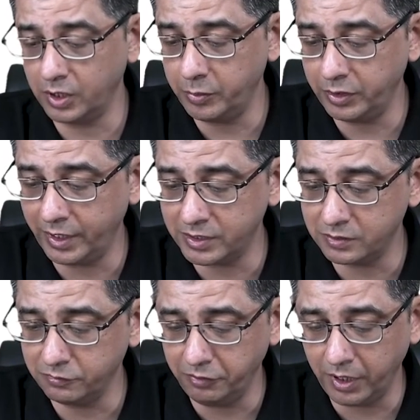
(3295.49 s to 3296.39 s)
I mean, that's
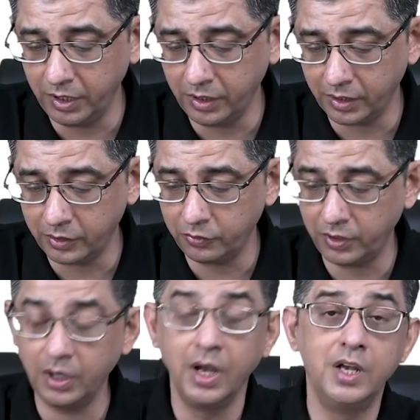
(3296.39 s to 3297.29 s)
very correct to
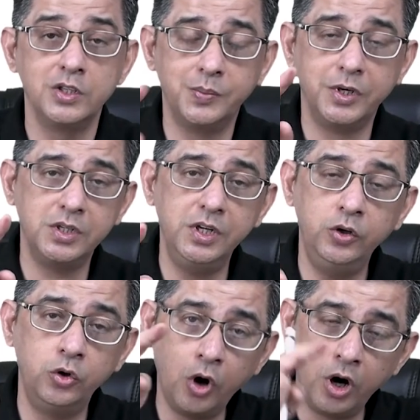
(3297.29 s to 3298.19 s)
state, especially
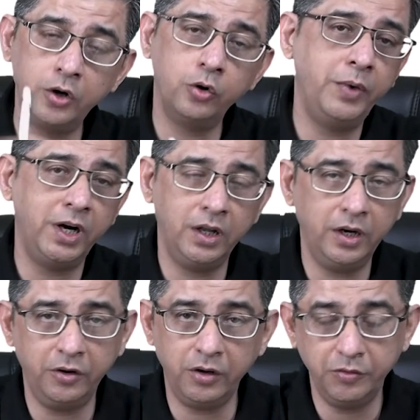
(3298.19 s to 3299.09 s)
non-rheumatic atrial